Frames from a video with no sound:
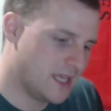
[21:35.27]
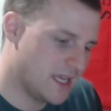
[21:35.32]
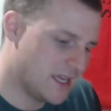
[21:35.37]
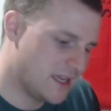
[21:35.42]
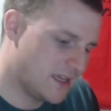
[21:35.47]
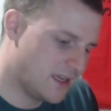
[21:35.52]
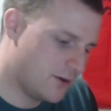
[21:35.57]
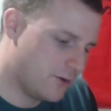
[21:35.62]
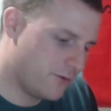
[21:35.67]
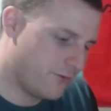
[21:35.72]
Yeah,
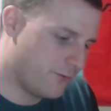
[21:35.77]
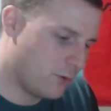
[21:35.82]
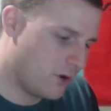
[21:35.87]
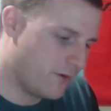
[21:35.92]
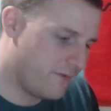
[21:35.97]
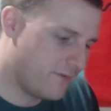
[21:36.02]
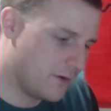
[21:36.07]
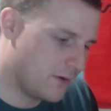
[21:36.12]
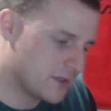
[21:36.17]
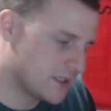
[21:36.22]
you know
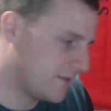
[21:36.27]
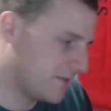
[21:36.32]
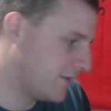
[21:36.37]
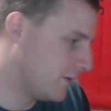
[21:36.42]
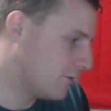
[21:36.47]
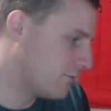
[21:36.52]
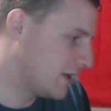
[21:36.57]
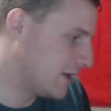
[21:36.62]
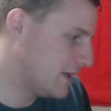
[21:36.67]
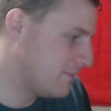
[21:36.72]
what, folks? I
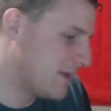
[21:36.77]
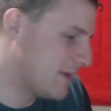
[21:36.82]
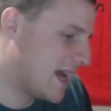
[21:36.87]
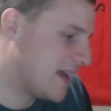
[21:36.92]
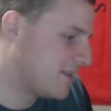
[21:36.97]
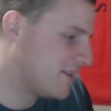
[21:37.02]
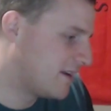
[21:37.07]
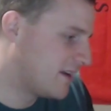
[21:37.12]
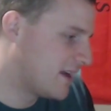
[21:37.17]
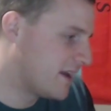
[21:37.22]
feel really
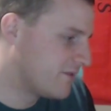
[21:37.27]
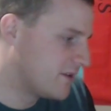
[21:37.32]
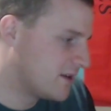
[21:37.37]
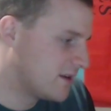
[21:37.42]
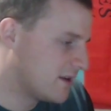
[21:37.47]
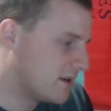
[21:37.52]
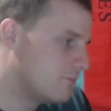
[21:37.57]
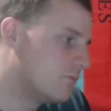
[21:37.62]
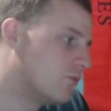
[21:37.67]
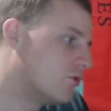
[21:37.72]
bad that I haven't
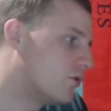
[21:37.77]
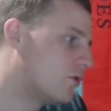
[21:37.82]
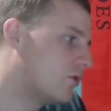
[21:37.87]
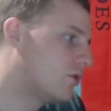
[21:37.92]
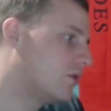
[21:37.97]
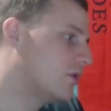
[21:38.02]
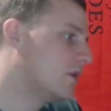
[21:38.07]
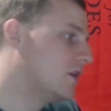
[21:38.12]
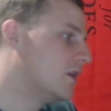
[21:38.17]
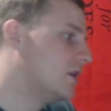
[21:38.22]
done more